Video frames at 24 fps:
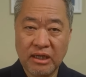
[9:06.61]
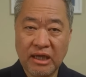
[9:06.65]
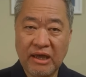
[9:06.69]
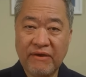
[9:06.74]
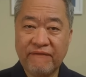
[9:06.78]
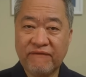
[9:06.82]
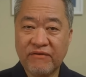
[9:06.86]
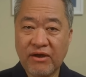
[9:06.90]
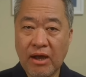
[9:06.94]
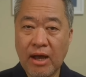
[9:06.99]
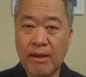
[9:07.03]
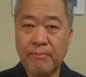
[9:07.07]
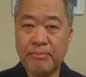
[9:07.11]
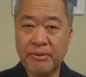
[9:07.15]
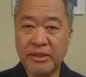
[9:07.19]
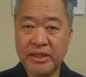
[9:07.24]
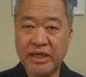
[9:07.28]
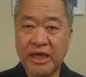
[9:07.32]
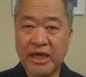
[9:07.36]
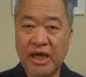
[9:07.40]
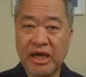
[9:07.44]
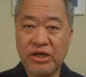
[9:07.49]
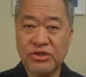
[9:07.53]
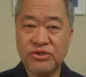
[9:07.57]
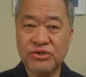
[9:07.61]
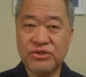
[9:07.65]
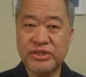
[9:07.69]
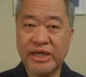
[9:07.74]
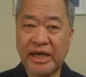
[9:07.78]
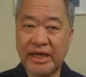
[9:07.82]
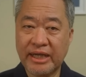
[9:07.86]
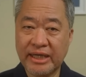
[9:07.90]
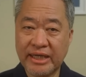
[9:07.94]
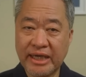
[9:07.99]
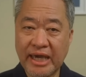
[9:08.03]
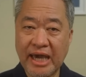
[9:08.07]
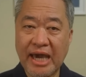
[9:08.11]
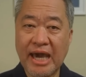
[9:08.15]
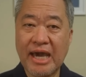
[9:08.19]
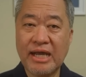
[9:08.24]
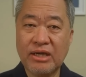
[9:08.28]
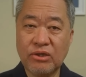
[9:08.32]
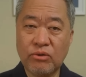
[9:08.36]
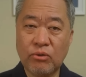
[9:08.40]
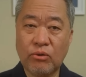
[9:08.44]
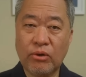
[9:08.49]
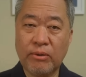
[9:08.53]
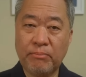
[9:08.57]
If complications at a
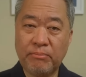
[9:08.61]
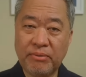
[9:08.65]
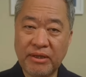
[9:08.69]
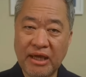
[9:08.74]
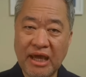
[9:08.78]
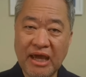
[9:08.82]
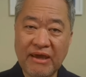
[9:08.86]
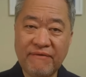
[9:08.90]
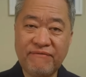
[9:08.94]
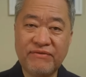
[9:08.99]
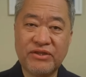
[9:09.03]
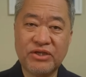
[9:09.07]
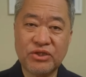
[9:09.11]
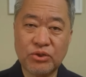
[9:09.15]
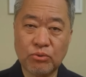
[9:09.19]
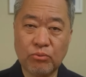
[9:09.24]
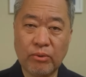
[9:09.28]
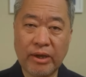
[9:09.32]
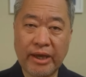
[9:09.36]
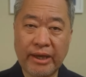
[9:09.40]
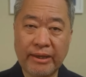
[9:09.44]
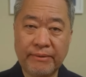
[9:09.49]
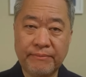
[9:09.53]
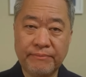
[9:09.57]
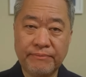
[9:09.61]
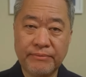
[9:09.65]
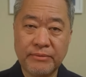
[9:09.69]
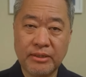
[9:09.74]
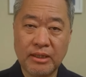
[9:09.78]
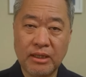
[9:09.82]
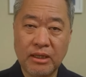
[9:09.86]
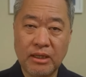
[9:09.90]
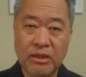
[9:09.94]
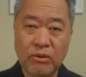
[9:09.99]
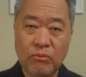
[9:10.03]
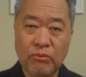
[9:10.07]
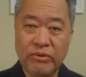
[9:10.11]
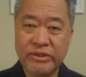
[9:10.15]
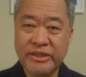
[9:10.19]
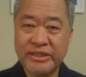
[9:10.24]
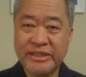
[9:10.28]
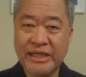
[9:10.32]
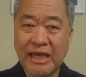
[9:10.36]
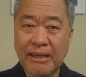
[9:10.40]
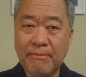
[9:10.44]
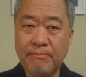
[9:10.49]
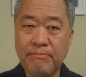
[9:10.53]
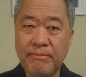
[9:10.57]
category behave this way, what does
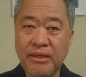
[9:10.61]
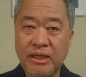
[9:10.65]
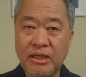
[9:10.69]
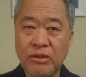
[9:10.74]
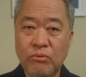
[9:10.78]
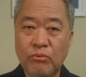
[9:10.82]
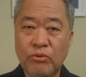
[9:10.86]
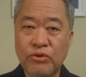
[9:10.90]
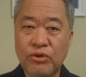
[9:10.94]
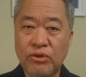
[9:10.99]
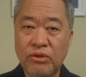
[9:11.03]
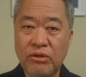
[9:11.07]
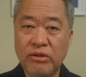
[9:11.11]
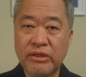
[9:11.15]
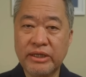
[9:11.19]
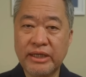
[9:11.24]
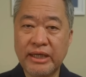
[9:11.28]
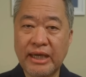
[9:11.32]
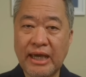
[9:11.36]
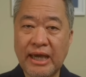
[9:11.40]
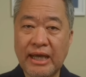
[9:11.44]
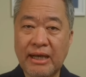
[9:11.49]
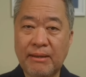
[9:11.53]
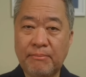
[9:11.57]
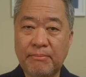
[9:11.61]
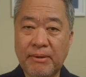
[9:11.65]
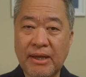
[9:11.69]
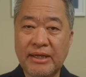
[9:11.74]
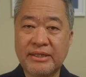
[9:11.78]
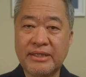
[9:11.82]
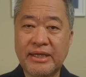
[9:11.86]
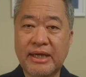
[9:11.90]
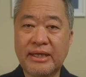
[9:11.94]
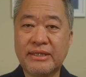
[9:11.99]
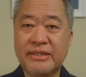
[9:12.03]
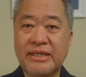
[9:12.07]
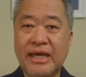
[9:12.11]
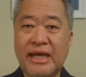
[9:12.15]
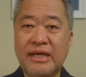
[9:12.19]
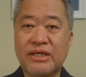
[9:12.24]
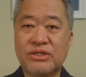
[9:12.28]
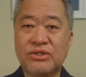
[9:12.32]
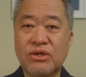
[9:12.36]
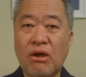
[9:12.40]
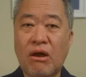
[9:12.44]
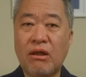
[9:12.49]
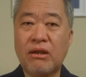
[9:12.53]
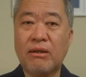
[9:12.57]
that mean when you're looking at a Patek that
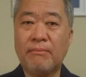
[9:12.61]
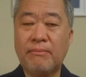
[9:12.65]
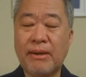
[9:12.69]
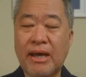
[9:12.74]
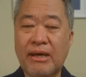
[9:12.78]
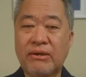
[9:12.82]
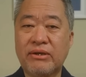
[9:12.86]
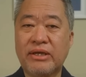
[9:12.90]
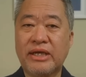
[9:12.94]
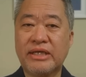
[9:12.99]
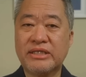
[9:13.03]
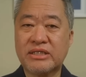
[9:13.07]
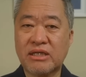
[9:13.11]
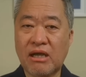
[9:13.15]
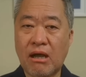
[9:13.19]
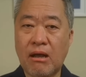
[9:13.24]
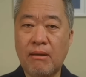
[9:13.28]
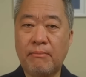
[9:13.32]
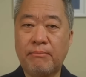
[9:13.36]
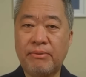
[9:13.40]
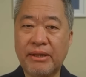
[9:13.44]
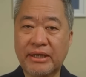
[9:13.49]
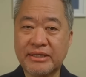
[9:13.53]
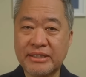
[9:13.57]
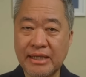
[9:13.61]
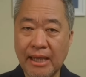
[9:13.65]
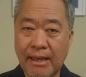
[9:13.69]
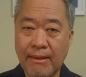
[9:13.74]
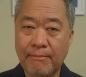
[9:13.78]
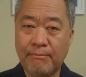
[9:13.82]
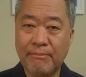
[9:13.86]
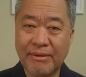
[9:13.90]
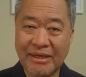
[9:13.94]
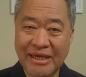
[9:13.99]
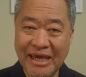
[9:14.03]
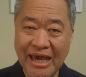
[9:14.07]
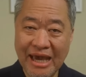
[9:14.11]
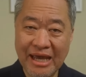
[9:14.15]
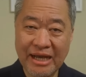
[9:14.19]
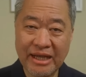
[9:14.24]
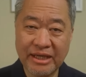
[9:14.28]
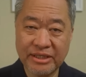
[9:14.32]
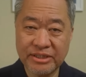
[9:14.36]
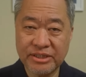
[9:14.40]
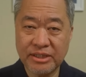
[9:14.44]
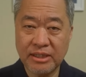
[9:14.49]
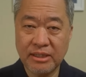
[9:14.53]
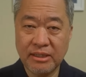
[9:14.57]
is all about its complex
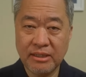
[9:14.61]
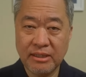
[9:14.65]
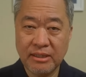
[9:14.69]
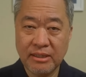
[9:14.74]
mechanics?